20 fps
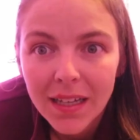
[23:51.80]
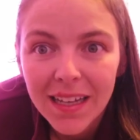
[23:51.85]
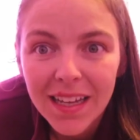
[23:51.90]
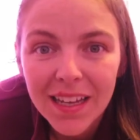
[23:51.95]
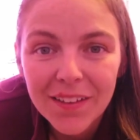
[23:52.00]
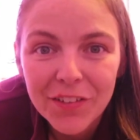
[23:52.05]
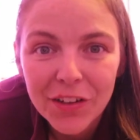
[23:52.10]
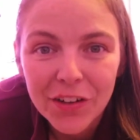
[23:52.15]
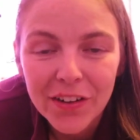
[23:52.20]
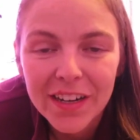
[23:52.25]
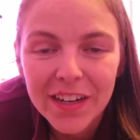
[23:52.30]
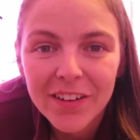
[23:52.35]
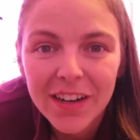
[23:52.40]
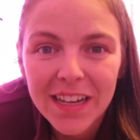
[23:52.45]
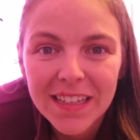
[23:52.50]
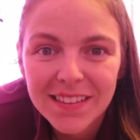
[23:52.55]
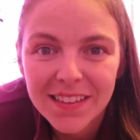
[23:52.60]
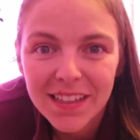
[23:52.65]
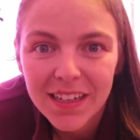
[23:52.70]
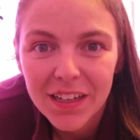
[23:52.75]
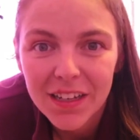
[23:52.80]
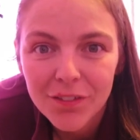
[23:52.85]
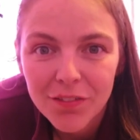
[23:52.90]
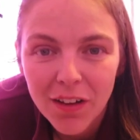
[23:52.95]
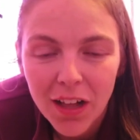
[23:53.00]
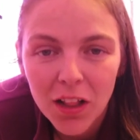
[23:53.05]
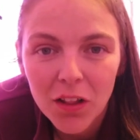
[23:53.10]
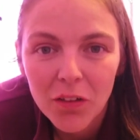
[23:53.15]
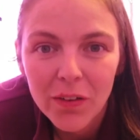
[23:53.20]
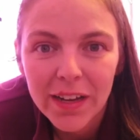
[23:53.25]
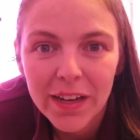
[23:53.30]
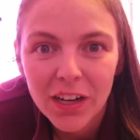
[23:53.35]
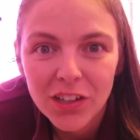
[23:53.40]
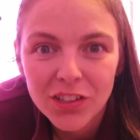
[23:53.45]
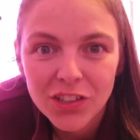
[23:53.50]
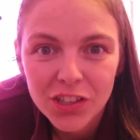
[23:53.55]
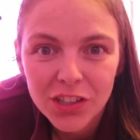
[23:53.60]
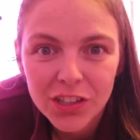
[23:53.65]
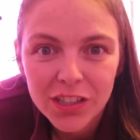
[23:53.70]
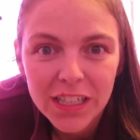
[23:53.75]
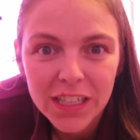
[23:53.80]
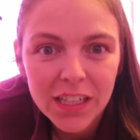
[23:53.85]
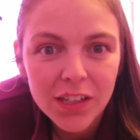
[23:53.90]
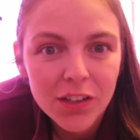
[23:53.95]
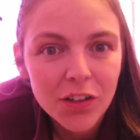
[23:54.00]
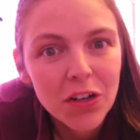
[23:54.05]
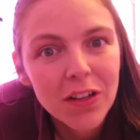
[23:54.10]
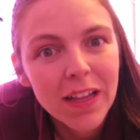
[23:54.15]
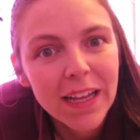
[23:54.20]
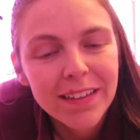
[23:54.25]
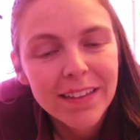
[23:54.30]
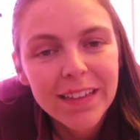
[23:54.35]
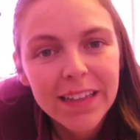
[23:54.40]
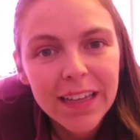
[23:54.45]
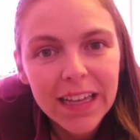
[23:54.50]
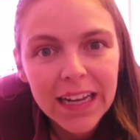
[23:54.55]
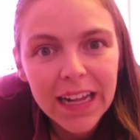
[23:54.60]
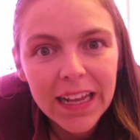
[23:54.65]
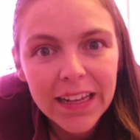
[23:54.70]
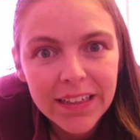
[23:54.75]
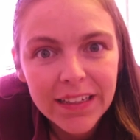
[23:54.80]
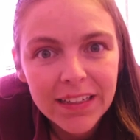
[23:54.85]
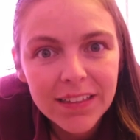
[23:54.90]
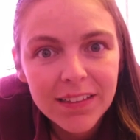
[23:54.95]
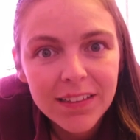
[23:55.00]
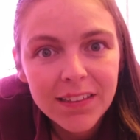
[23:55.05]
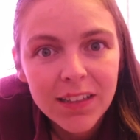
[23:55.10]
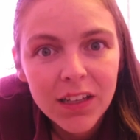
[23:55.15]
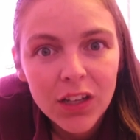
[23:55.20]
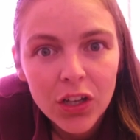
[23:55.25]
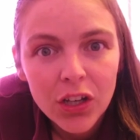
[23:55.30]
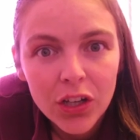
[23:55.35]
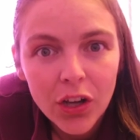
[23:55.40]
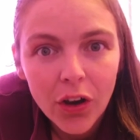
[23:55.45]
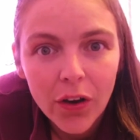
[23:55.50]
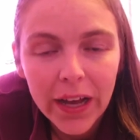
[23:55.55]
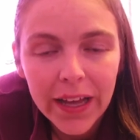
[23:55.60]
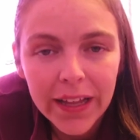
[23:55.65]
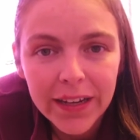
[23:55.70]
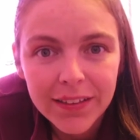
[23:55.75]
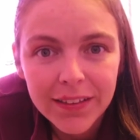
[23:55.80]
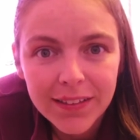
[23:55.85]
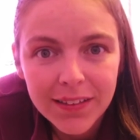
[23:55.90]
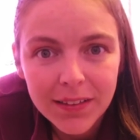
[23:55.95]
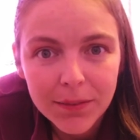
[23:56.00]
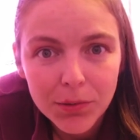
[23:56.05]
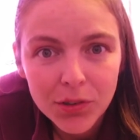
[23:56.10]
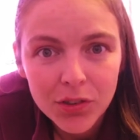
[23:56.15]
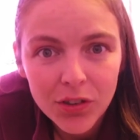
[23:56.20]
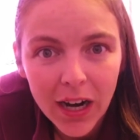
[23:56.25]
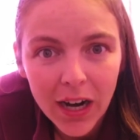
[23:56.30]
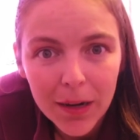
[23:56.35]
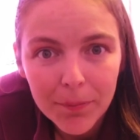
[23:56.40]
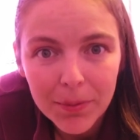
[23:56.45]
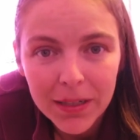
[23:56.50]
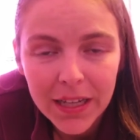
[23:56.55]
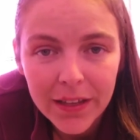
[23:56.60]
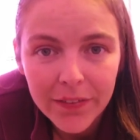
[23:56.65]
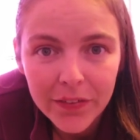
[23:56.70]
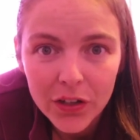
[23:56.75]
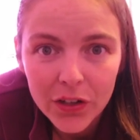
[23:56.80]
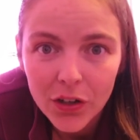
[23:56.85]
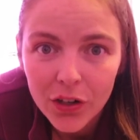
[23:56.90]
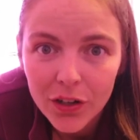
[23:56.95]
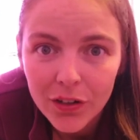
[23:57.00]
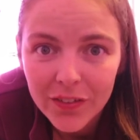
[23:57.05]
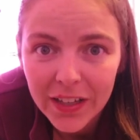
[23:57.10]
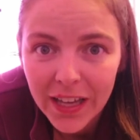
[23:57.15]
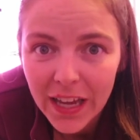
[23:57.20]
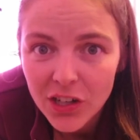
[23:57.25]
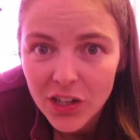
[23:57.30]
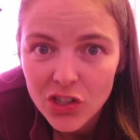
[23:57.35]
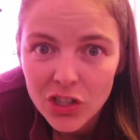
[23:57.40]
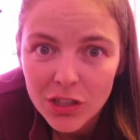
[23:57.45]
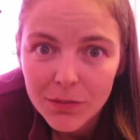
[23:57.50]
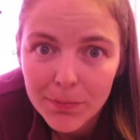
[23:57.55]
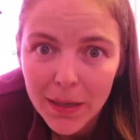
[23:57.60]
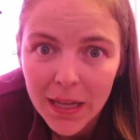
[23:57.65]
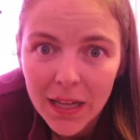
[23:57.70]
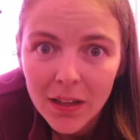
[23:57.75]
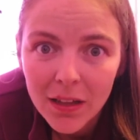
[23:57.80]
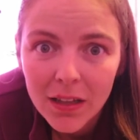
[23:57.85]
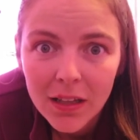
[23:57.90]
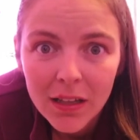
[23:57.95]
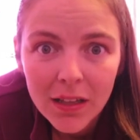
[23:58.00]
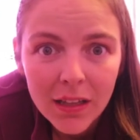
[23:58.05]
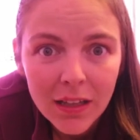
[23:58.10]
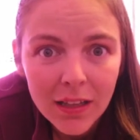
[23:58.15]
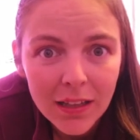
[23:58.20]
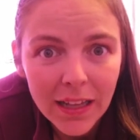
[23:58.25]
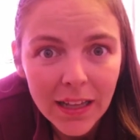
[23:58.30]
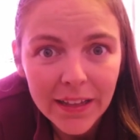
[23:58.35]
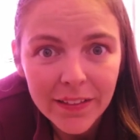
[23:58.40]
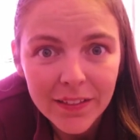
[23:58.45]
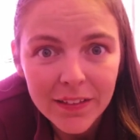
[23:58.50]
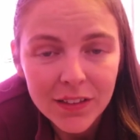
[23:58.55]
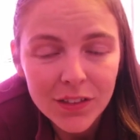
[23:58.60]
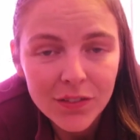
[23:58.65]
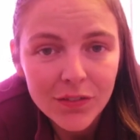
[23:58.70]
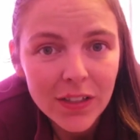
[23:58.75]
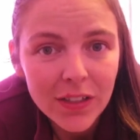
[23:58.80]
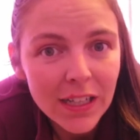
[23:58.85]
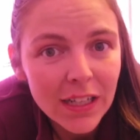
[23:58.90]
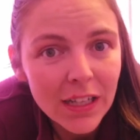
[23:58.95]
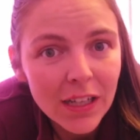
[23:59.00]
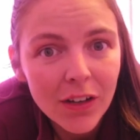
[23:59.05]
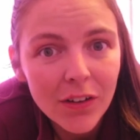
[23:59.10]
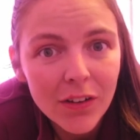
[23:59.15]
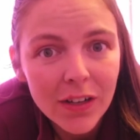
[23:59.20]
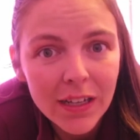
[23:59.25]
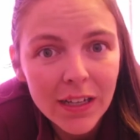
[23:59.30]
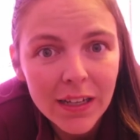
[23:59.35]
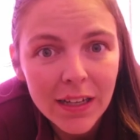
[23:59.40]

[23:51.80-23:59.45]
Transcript: If you're interested in following our journey or like to get ideas, go ahead and subscribe and hit the notification bell, like this video,